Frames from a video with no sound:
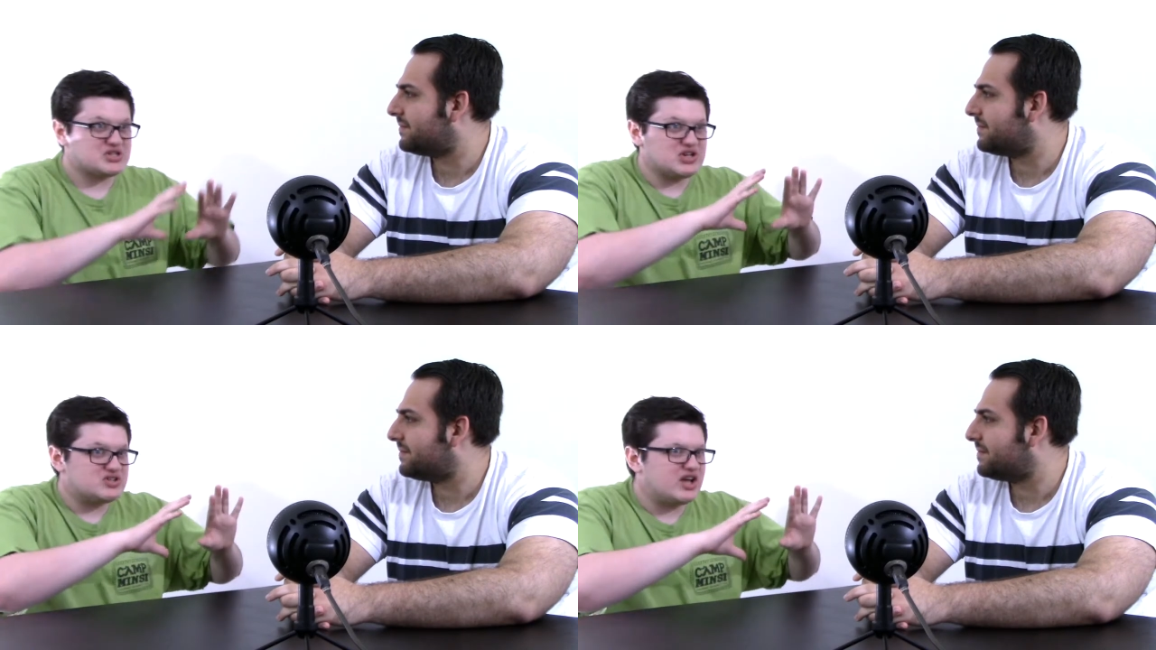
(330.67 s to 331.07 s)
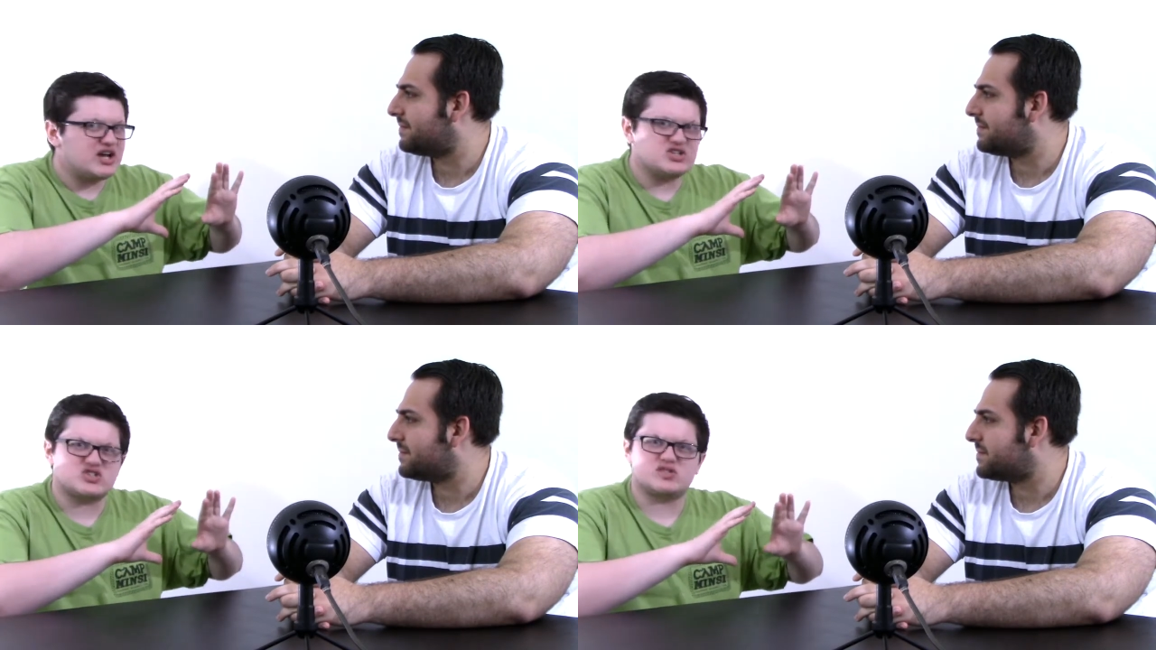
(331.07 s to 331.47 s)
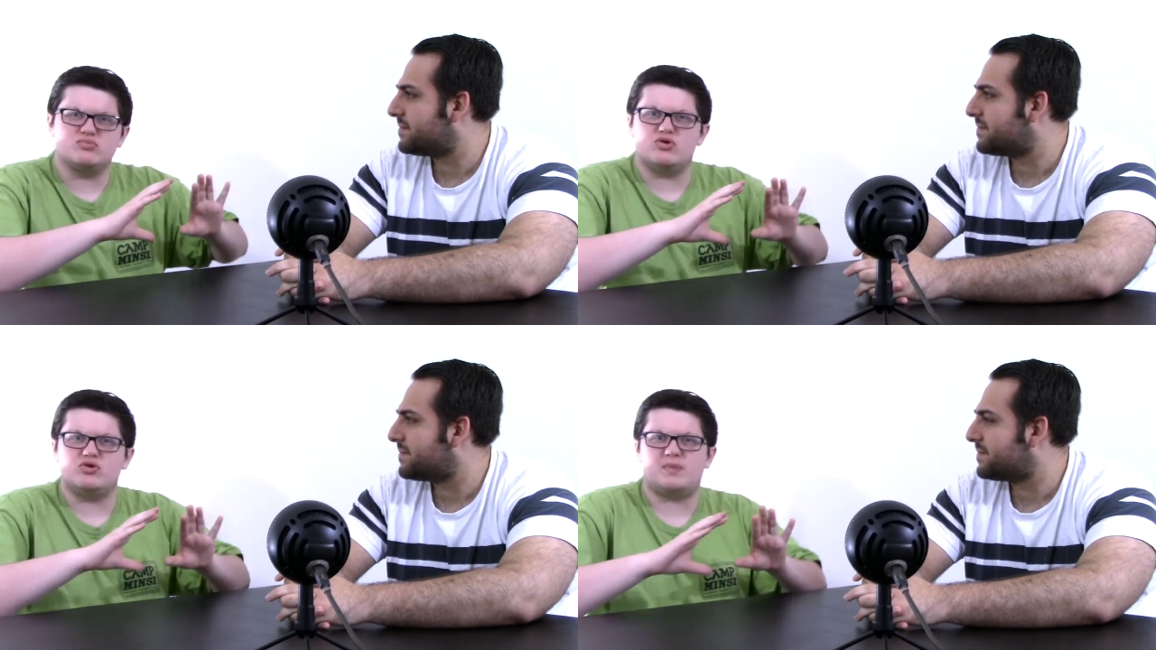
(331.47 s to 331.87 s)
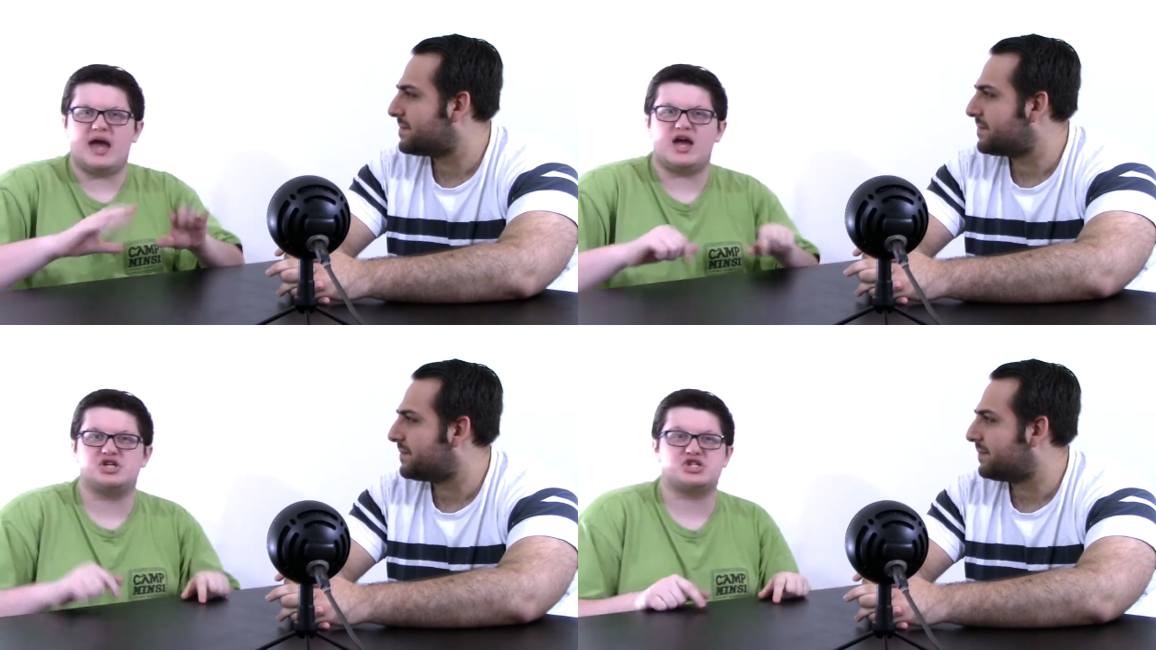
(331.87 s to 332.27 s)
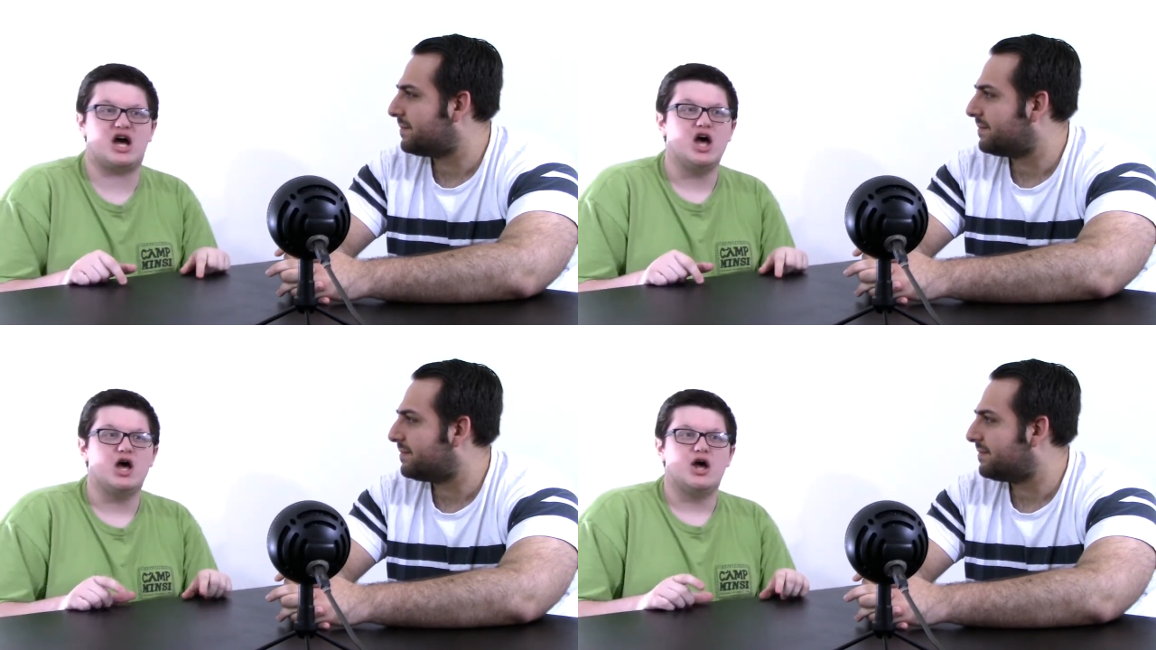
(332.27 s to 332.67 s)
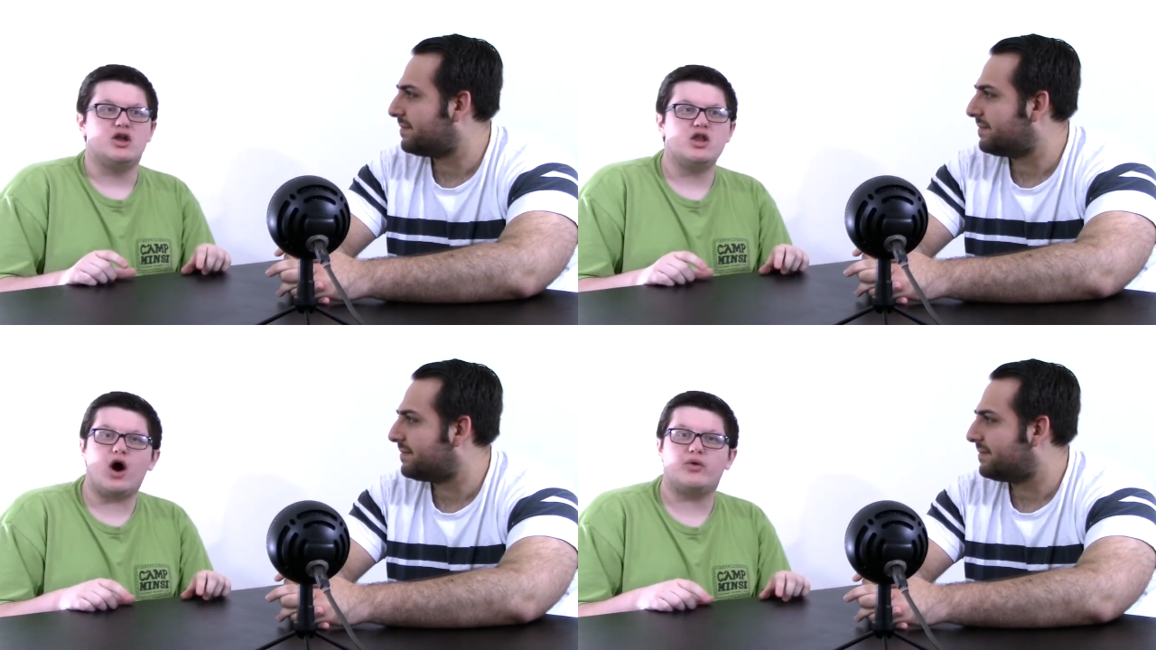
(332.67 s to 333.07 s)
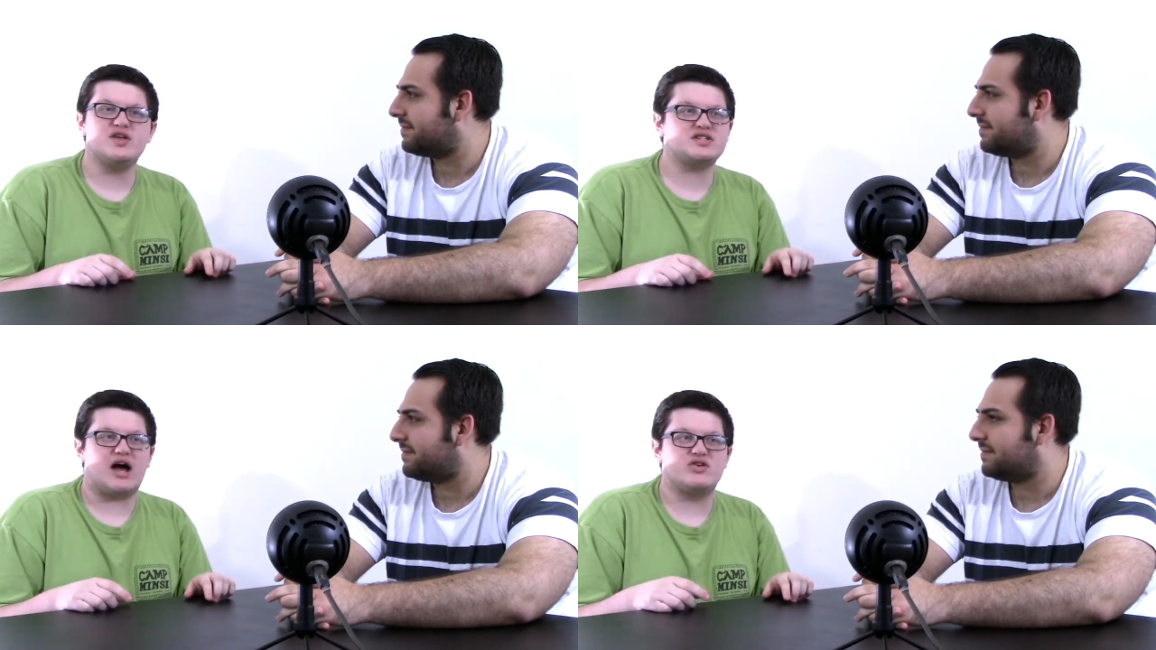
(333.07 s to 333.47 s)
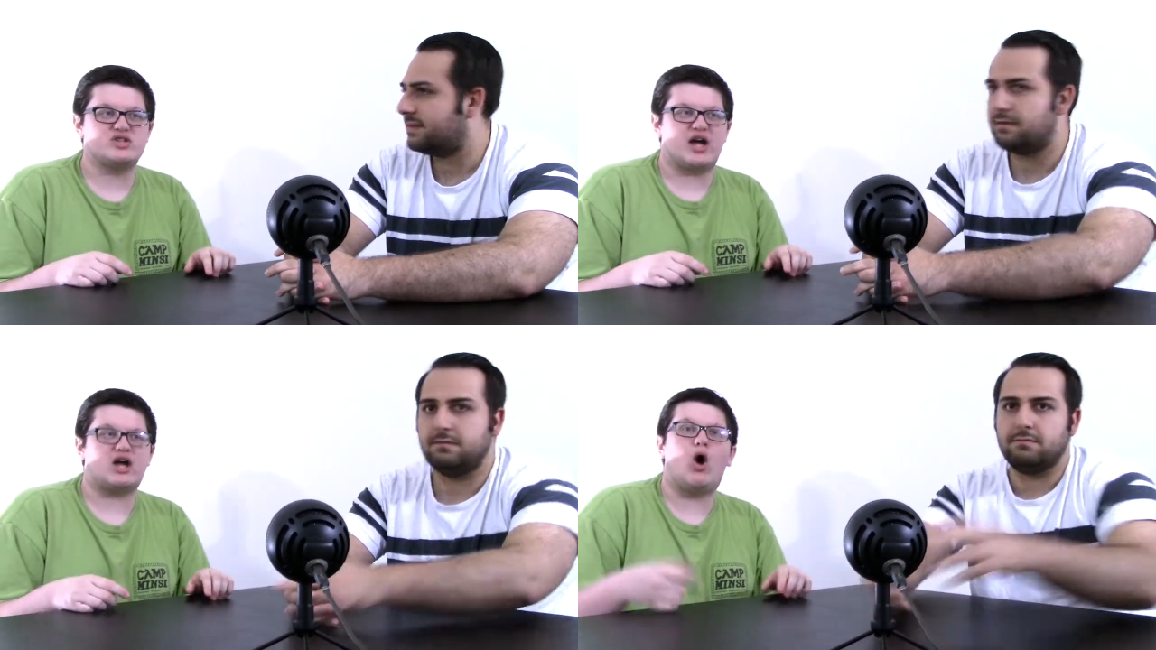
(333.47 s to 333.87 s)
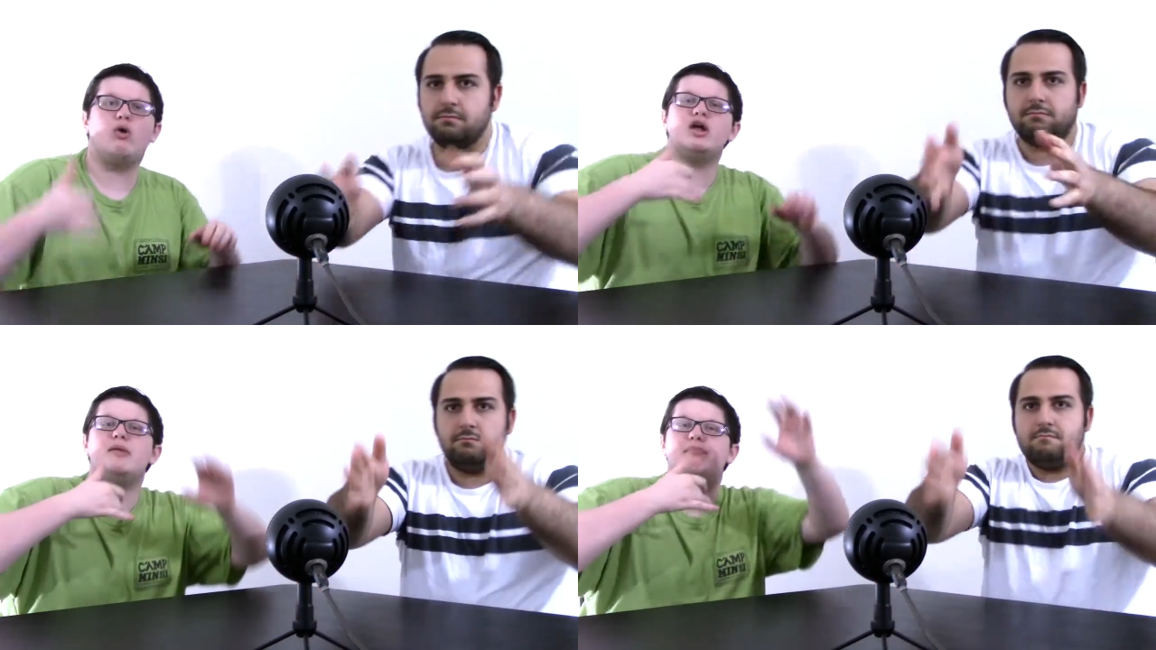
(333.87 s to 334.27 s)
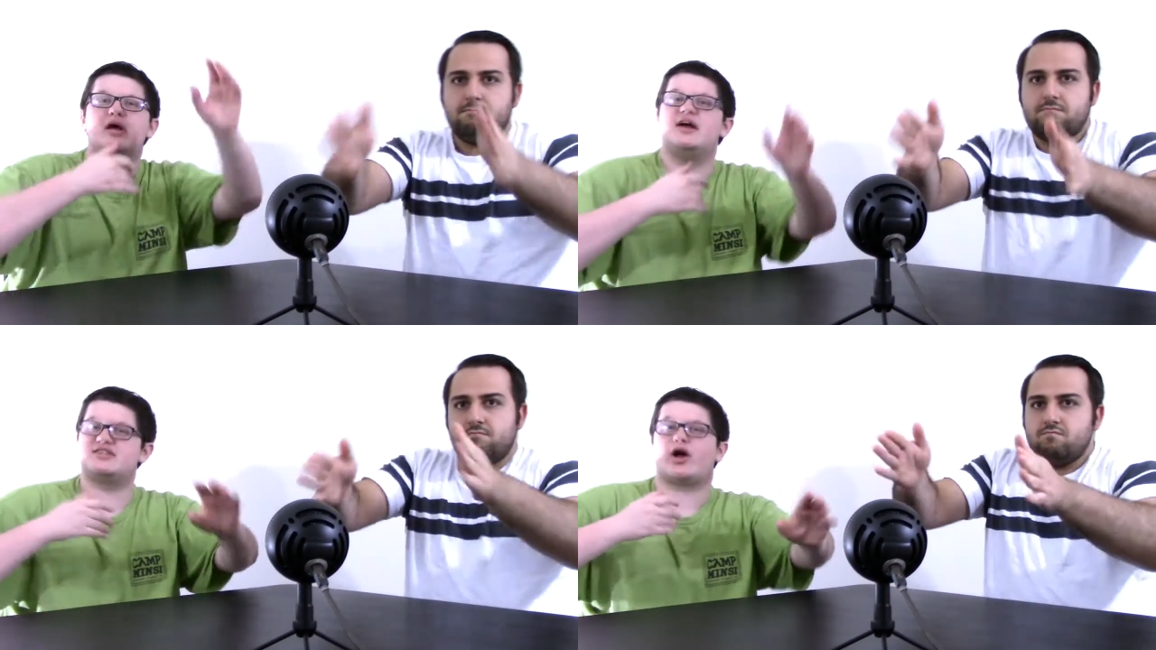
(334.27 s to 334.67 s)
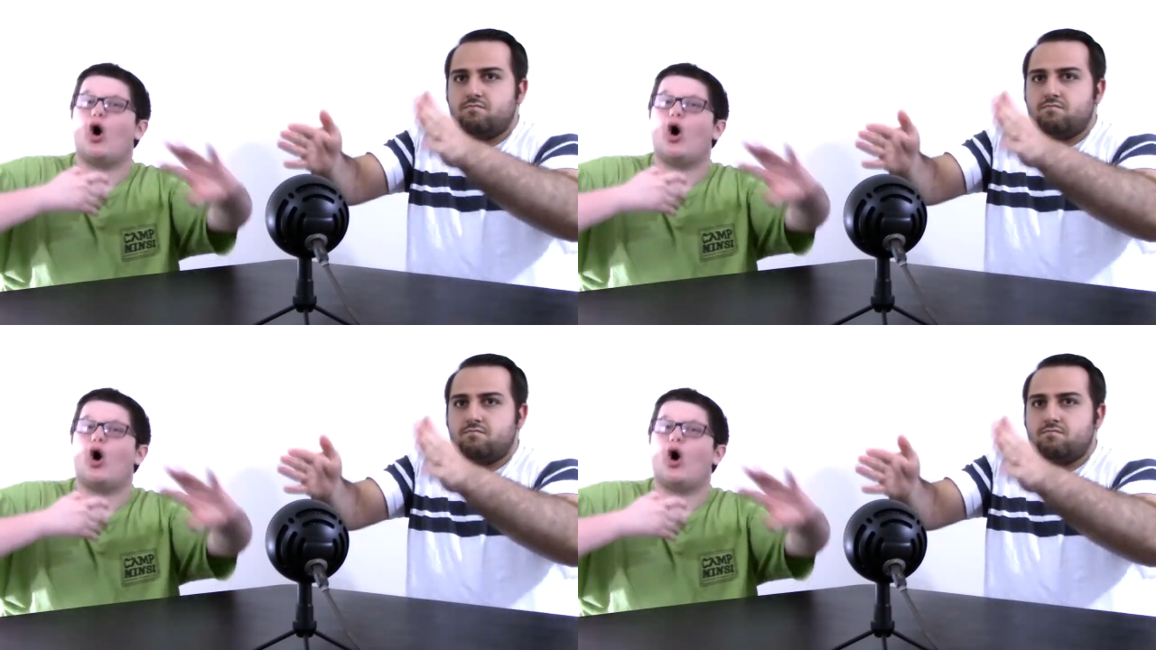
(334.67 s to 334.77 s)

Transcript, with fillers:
Speaker 1: see a nice, smooth pan shot. No, this guy was like holding a, he's like,